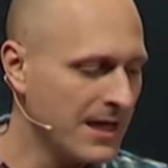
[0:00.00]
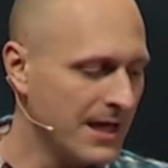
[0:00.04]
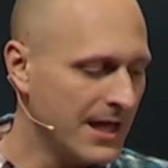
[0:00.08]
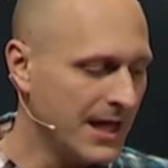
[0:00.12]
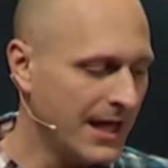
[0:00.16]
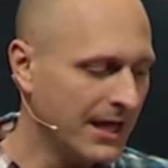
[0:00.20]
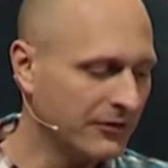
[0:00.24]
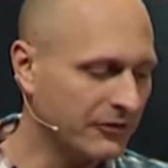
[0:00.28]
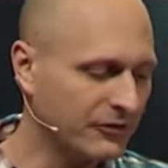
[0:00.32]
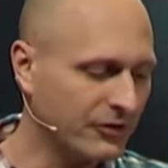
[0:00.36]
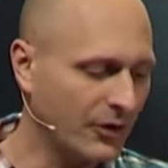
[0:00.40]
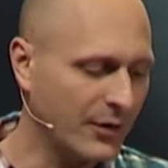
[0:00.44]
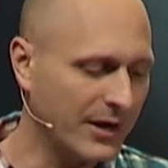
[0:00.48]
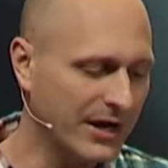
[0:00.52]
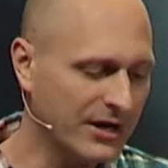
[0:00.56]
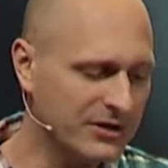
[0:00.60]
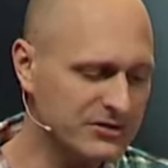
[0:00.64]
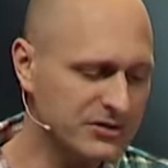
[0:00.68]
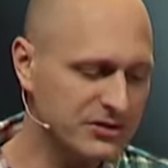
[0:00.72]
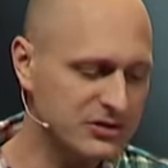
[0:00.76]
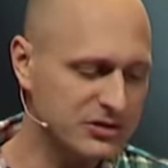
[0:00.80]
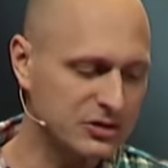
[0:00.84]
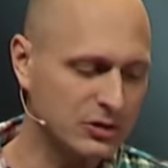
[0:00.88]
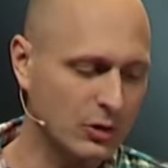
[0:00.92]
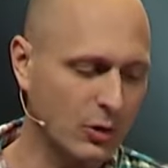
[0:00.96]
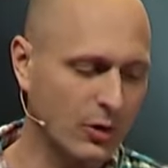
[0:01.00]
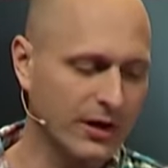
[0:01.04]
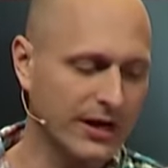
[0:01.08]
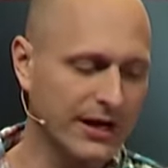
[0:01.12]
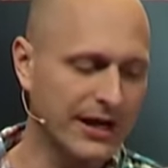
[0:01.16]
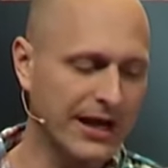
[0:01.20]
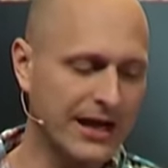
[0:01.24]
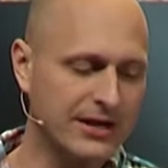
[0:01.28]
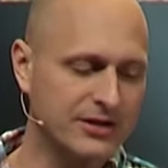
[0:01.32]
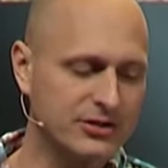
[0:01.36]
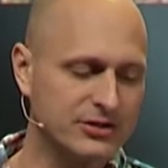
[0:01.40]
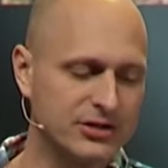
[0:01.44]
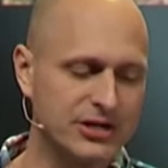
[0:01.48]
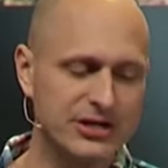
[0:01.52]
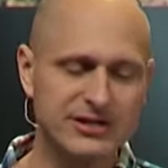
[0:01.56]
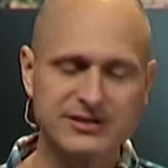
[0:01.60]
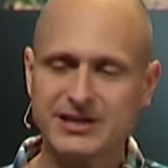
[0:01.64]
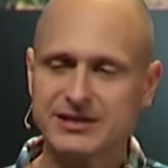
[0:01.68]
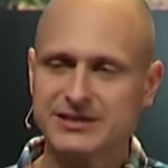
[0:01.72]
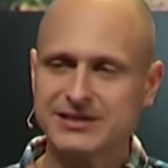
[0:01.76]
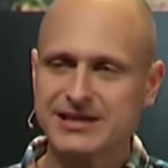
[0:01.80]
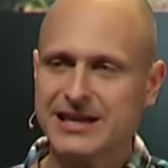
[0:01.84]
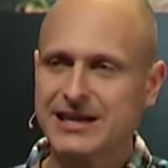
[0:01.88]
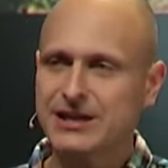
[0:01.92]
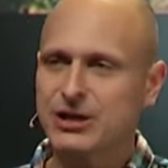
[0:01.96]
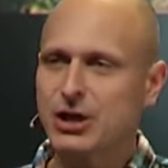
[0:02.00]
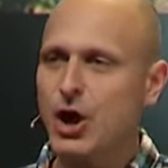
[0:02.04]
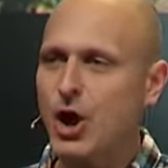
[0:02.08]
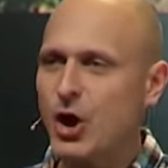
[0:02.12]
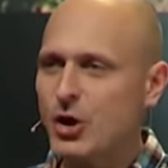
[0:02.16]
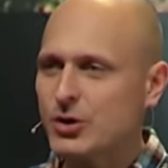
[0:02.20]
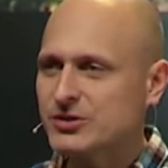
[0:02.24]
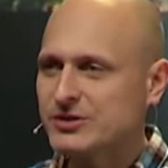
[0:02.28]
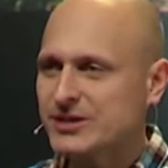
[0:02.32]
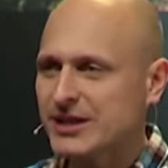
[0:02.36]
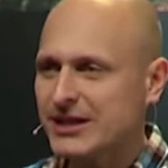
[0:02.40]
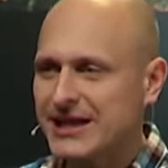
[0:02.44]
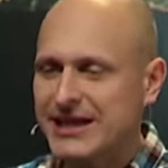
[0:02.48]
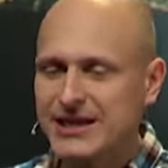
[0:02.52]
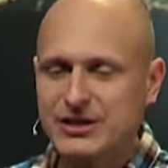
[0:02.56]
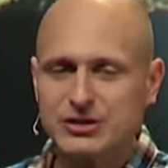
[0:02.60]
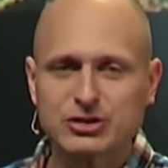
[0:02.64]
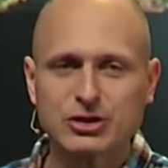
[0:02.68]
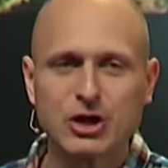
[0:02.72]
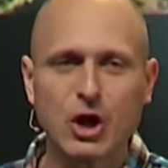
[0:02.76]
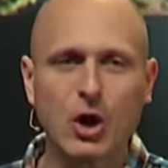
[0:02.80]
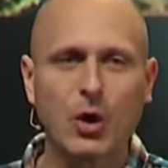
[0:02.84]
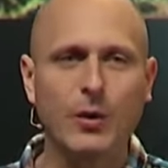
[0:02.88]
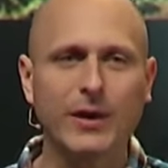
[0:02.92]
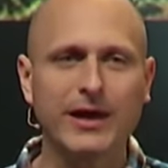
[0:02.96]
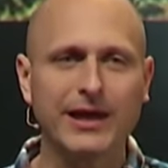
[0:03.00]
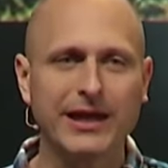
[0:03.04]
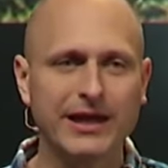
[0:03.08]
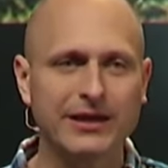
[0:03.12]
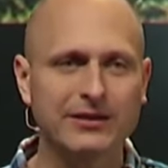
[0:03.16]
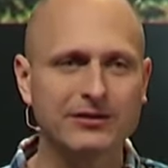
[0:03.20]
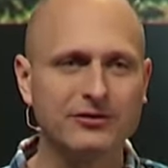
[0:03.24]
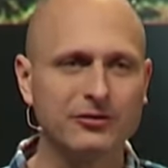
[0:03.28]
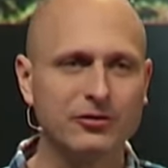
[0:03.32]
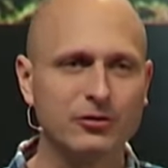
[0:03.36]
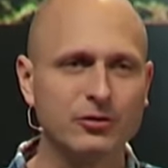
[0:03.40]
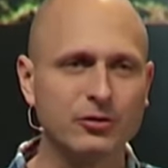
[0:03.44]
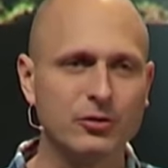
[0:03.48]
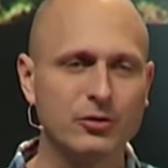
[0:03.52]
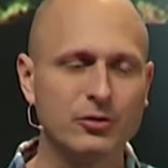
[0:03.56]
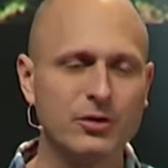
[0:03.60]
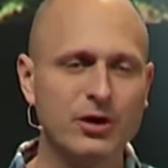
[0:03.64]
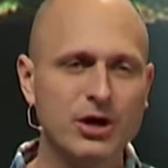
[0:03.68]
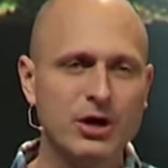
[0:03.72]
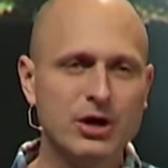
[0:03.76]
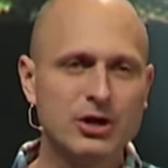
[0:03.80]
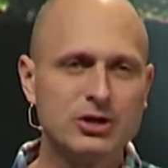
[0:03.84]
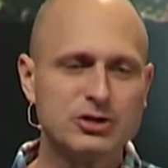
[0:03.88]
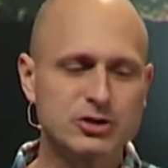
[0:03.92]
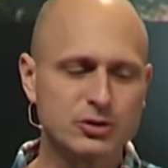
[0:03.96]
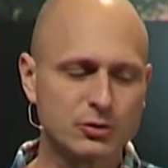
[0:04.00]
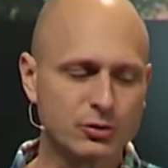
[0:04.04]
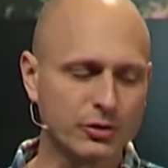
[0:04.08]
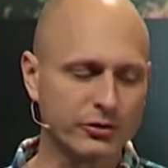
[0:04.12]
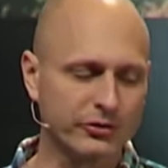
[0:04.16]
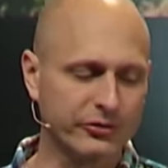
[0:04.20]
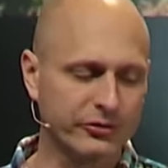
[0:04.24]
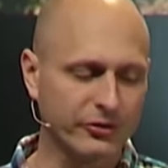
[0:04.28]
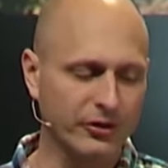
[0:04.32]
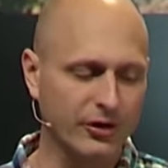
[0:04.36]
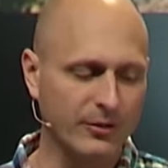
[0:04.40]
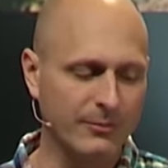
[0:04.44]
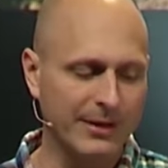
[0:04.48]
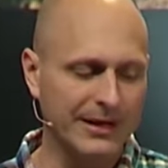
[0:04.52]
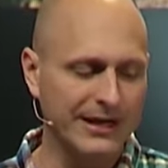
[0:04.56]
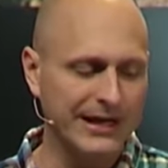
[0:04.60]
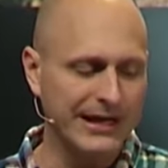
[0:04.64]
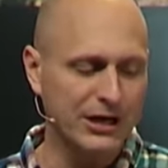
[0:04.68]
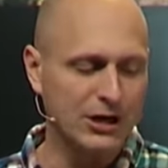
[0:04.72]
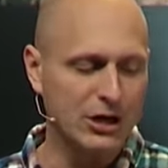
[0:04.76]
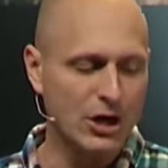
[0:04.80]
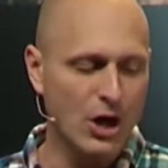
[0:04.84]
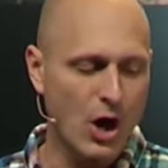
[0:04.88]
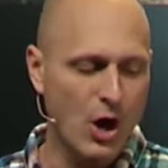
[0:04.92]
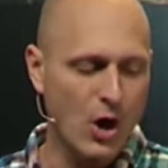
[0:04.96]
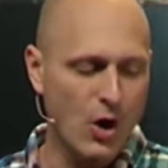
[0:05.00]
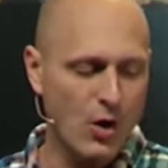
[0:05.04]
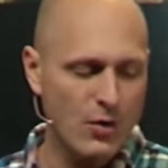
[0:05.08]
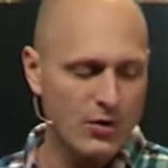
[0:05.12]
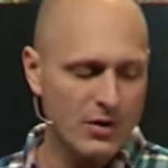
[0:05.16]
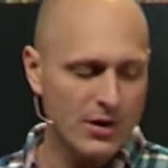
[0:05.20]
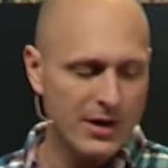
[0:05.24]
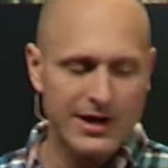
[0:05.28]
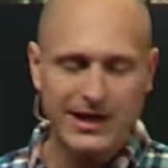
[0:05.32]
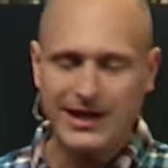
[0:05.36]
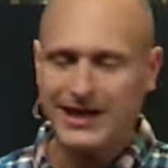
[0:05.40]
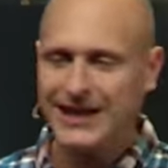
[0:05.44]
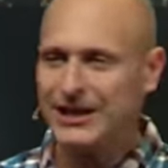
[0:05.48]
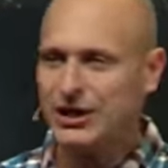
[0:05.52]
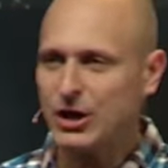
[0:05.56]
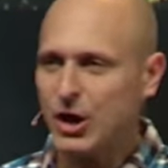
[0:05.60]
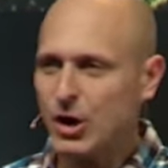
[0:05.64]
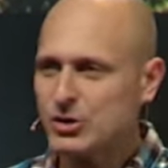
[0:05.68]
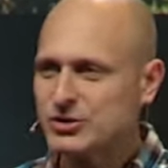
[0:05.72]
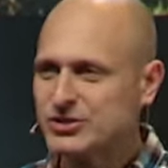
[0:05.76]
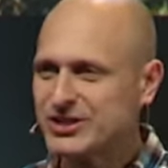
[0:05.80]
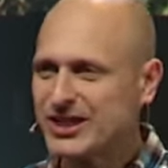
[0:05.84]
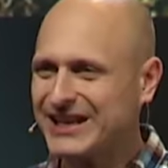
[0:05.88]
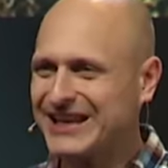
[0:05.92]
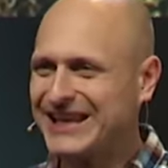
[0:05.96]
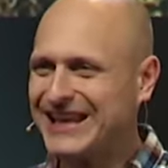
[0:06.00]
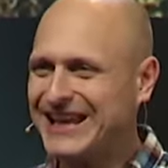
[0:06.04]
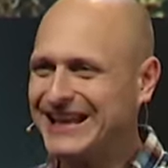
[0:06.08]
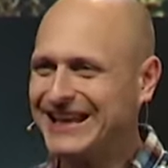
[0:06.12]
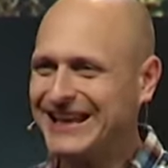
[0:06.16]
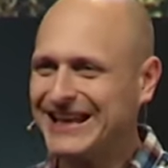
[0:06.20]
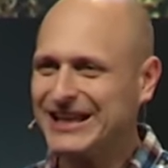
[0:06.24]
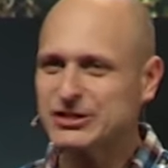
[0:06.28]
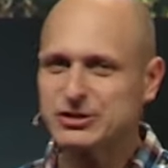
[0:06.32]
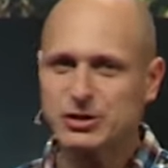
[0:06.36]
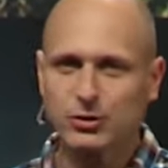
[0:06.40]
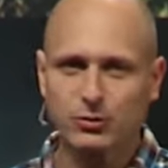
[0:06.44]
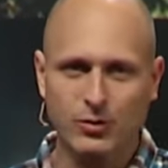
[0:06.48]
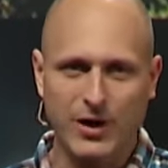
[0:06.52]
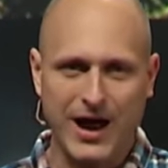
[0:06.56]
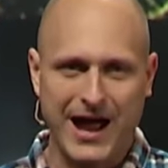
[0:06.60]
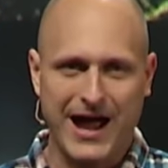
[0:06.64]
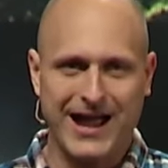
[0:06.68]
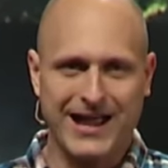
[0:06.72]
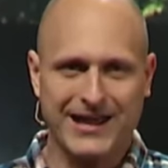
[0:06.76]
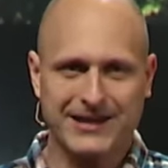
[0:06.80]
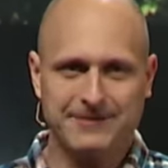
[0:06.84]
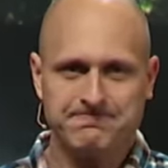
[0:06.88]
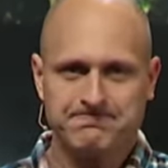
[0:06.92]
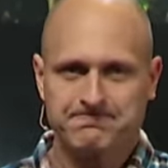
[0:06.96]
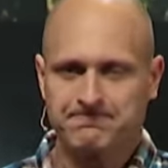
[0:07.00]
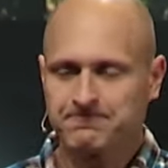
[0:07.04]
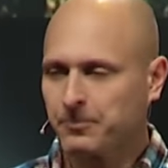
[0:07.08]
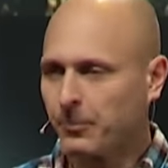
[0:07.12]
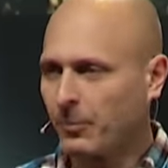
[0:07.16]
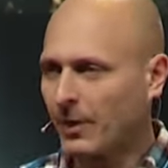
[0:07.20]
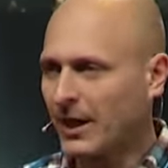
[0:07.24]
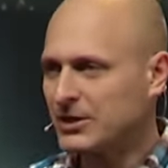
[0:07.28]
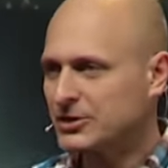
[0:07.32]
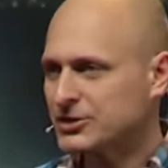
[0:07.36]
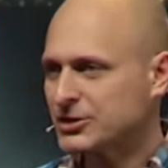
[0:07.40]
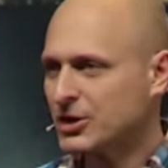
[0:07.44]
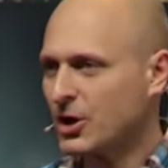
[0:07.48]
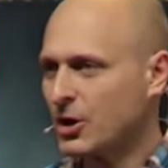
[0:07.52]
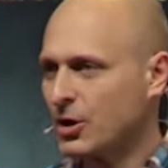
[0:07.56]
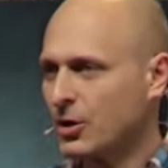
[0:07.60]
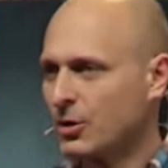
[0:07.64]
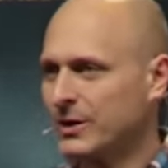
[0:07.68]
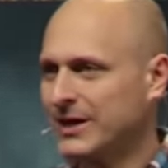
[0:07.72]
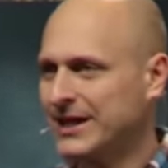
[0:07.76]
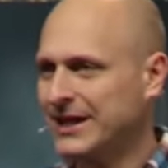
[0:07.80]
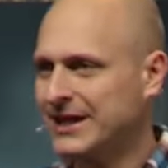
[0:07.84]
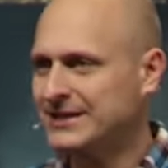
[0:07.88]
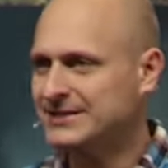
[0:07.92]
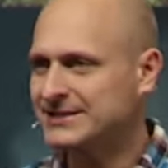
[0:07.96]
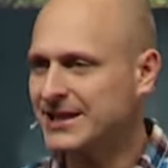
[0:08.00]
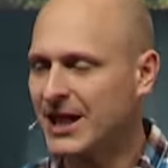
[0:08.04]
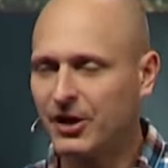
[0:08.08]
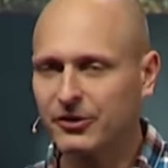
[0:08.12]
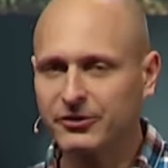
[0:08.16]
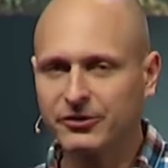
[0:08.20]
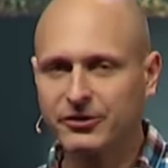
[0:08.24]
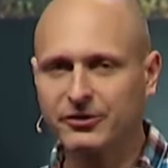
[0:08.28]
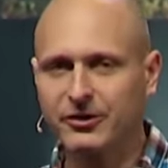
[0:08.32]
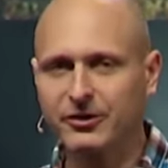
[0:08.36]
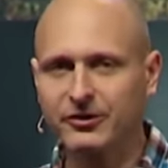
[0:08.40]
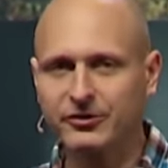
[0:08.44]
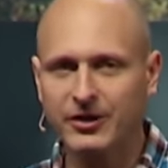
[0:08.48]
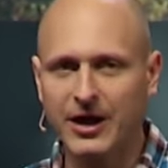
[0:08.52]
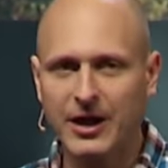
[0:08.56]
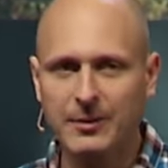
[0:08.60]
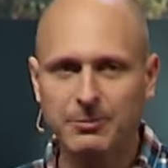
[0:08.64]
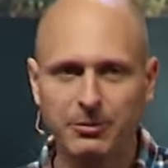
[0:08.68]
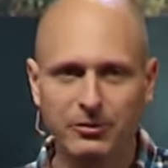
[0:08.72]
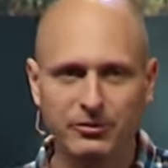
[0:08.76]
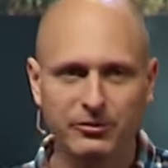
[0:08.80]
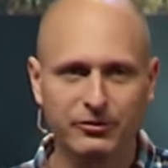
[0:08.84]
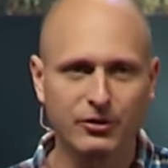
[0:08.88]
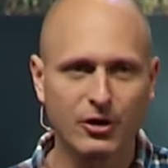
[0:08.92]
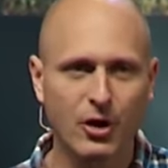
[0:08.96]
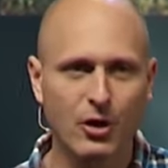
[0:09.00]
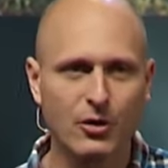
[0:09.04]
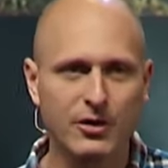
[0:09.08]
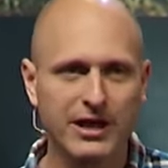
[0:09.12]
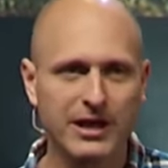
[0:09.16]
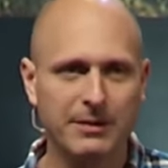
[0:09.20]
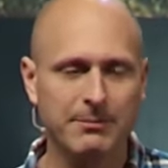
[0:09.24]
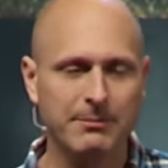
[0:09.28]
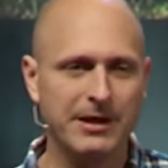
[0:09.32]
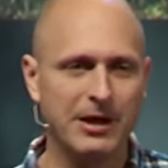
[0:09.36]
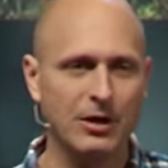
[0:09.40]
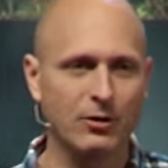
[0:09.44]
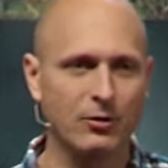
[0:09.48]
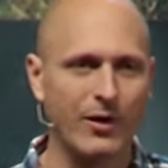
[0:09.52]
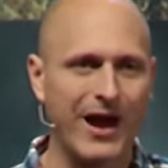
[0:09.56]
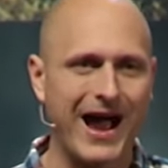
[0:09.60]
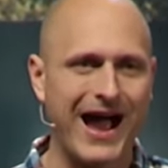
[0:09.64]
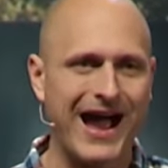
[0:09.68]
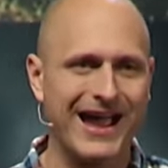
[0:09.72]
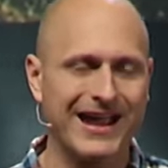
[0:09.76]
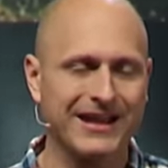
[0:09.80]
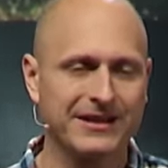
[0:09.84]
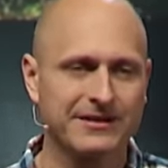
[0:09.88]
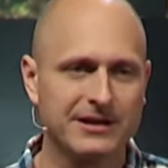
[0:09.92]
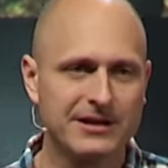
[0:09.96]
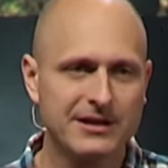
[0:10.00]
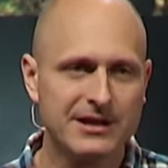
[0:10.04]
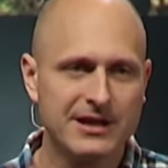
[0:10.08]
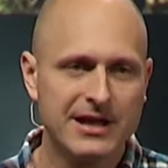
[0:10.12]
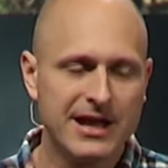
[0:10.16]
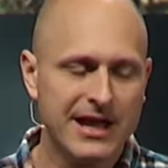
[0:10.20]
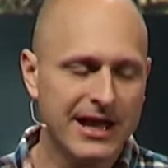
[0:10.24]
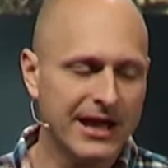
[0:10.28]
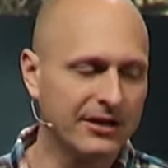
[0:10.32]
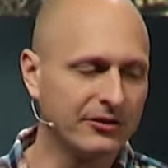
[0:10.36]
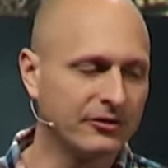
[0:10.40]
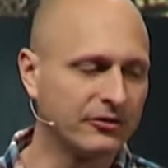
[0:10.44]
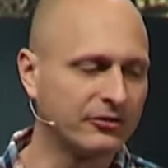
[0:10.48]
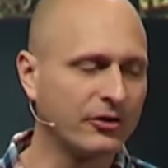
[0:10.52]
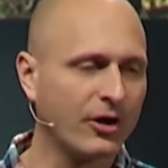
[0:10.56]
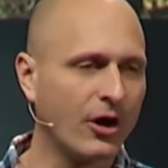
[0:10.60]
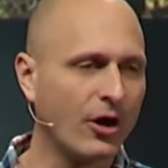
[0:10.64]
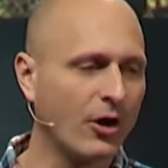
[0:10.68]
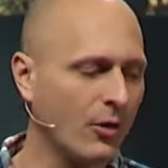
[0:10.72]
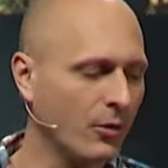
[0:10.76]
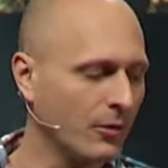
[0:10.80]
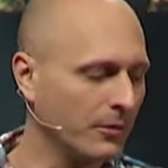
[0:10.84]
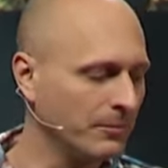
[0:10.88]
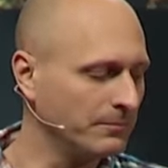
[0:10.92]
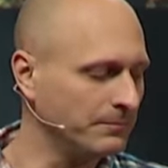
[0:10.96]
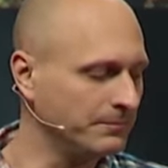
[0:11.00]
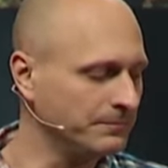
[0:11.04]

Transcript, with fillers: And so here's the story again. Jesus, he knows that he's going into Jerusalem, and he know he knows that he needs a ride. And so he tells the disciples, go get me a ride. And so